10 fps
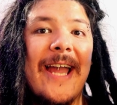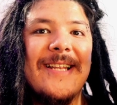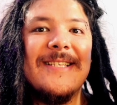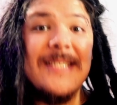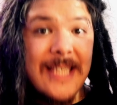
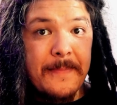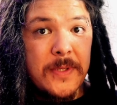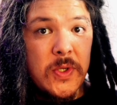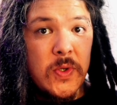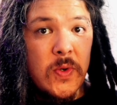Step
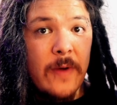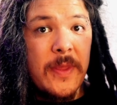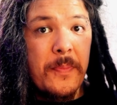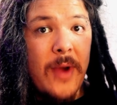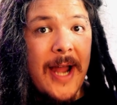2 of the
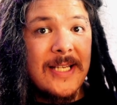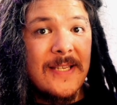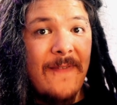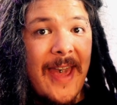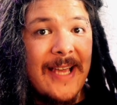practice
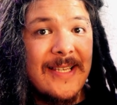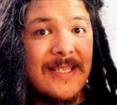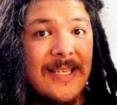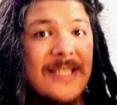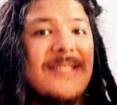phase.
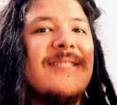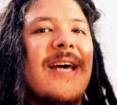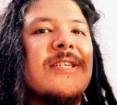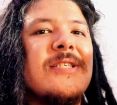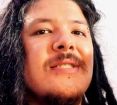
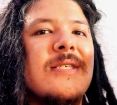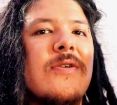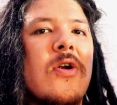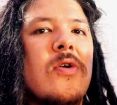Session 0.